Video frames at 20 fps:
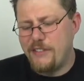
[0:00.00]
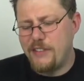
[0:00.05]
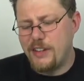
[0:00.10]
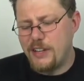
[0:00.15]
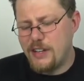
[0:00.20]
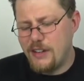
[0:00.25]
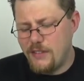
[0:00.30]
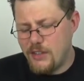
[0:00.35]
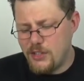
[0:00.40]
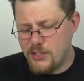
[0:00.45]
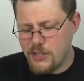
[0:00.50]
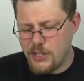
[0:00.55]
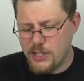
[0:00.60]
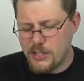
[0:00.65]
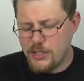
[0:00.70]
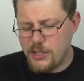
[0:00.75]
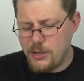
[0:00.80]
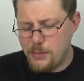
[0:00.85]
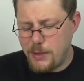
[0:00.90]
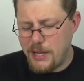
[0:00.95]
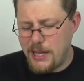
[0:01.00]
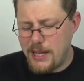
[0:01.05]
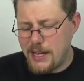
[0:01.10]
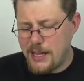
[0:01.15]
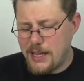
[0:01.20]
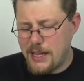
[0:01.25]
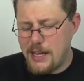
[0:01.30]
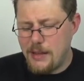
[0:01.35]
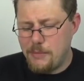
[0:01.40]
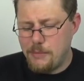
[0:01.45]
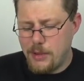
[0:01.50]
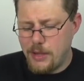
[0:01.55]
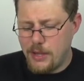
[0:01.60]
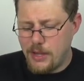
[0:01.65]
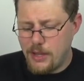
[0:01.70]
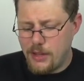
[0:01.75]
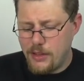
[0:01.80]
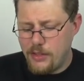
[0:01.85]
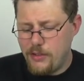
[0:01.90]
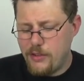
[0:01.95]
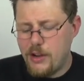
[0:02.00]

And if you're doing a two-player game, the